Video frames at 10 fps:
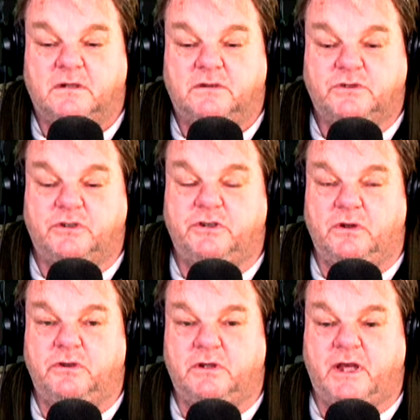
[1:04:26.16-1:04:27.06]
So
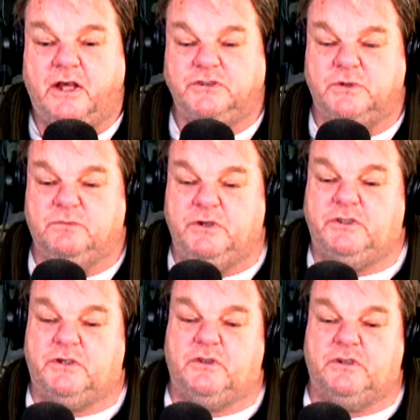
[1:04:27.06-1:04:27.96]
your Cancer
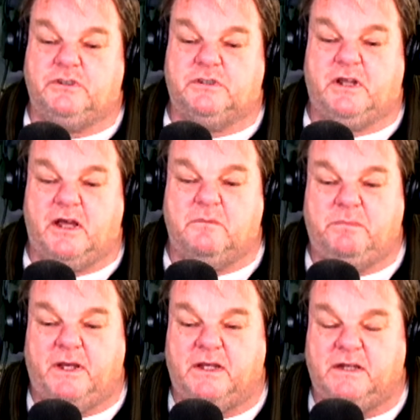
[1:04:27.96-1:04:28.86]
Research
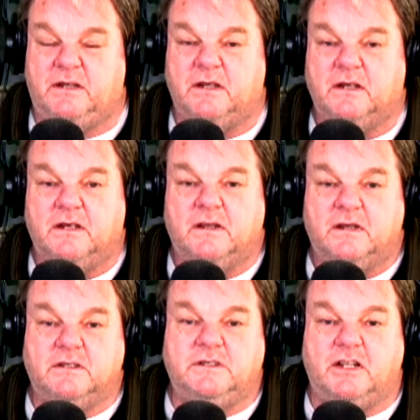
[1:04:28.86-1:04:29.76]
Campaign
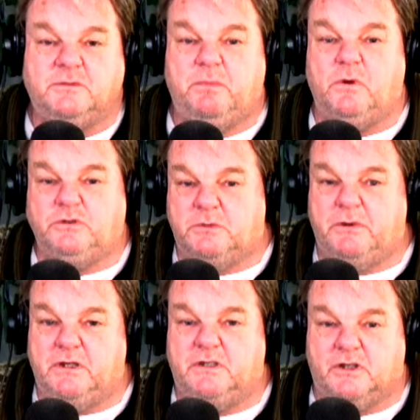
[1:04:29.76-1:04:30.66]
is not supposed to
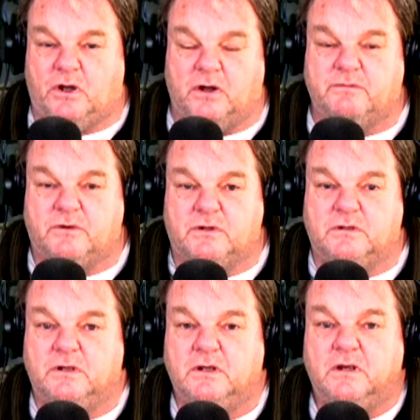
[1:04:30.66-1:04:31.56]
be the
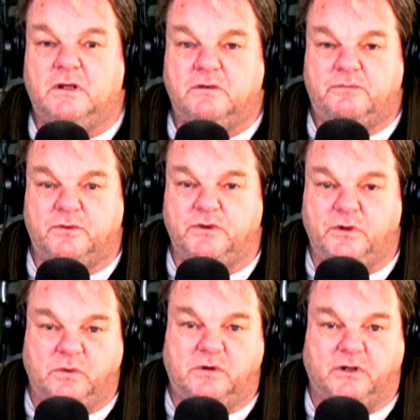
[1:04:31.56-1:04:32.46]
cover for
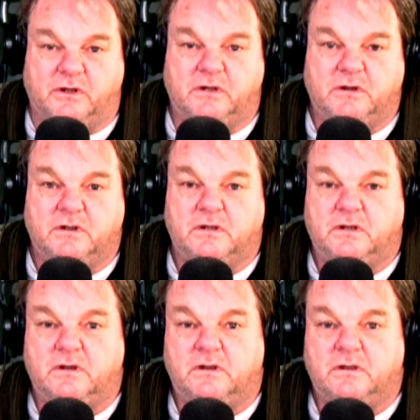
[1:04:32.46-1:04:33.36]
nuclear.
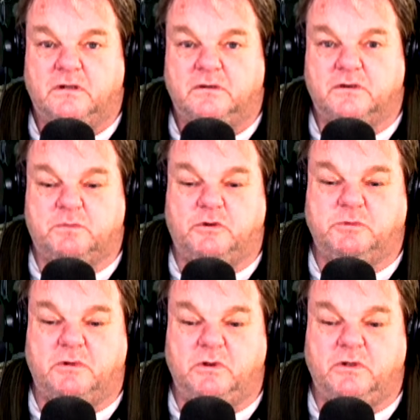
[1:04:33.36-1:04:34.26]
They're supposed
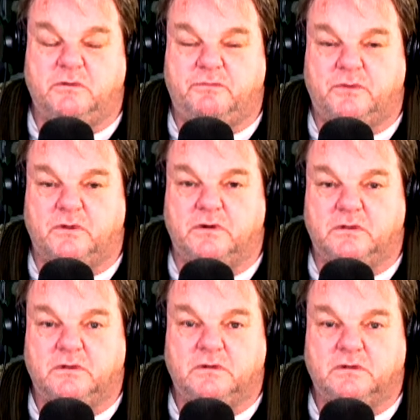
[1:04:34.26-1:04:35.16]
to be looking
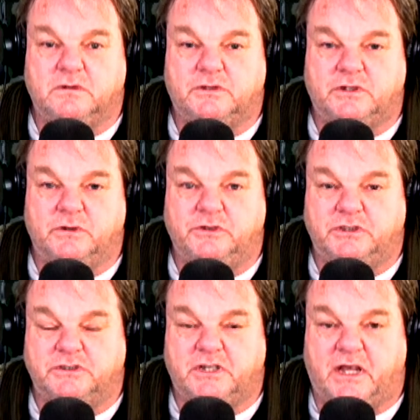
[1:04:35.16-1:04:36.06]
for
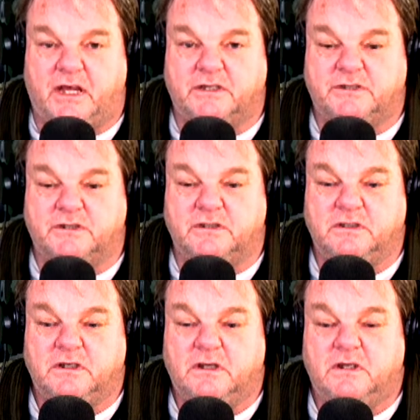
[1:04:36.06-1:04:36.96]
solutions to cancer.
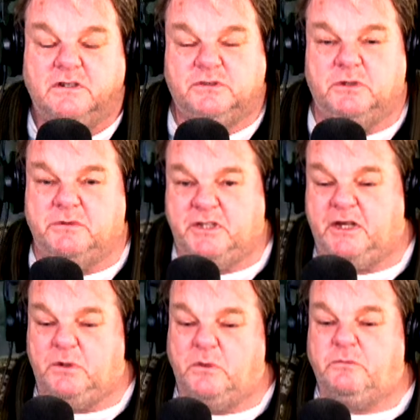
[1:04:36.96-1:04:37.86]
So they've been
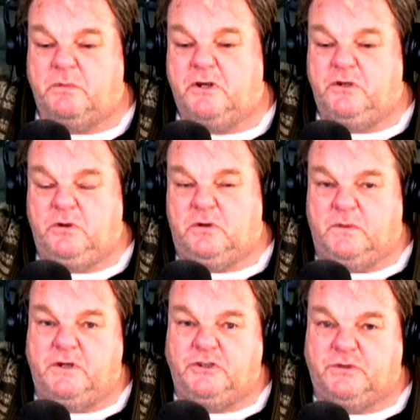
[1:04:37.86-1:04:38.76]
taken over by the
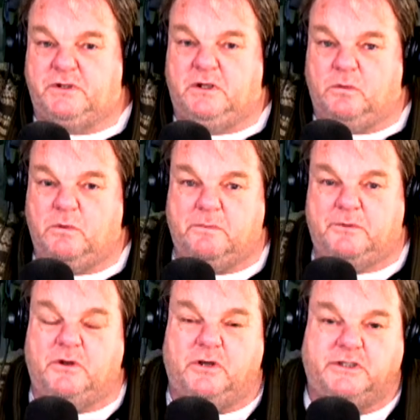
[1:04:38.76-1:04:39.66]
nuclear industry and are
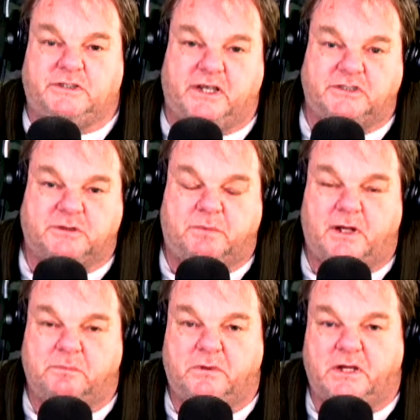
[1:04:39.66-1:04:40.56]
weaponized against the
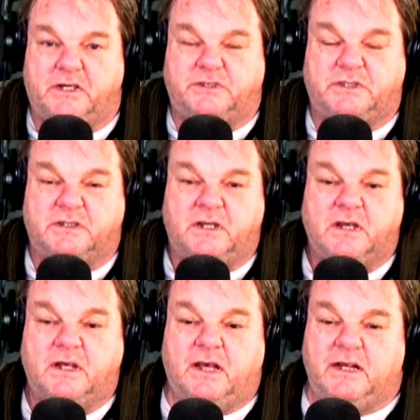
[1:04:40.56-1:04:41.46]
population,
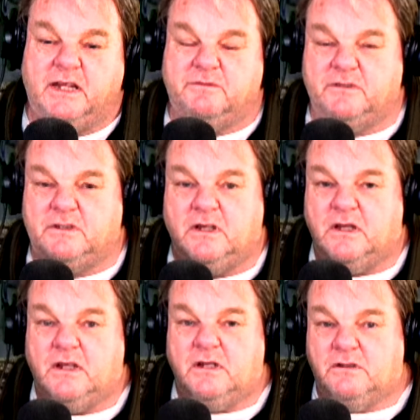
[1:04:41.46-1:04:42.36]
and even
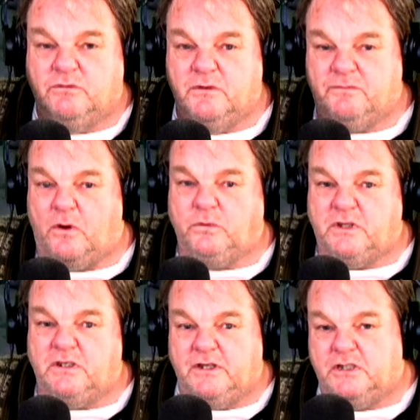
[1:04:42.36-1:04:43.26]

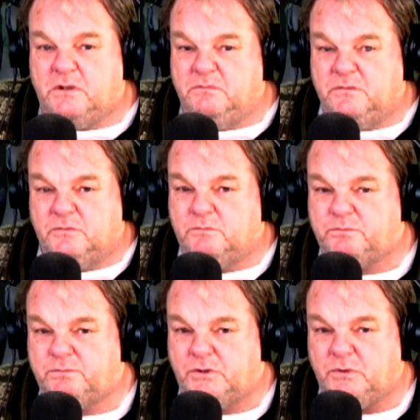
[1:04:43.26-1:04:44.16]
revoltingly
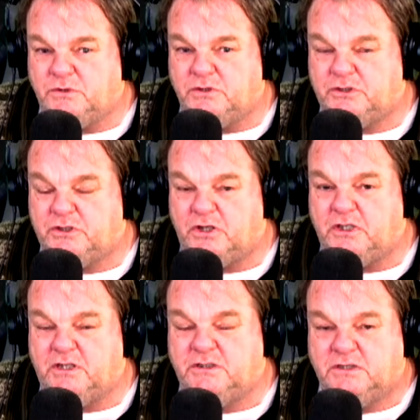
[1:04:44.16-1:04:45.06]
producing
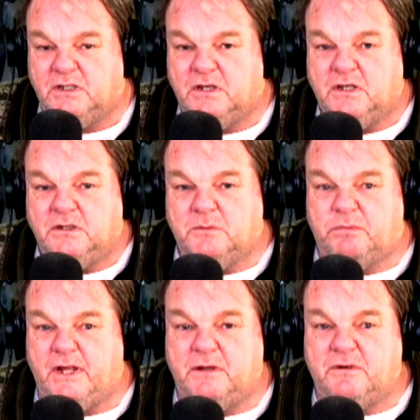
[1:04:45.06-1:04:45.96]
studies to
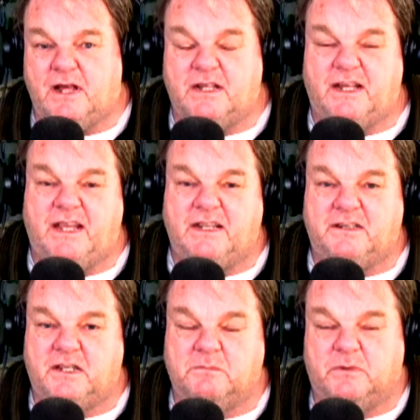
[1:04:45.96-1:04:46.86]
blame it on
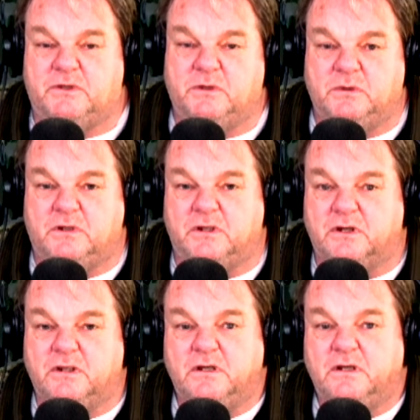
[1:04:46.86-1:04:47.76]
anything but nuclear.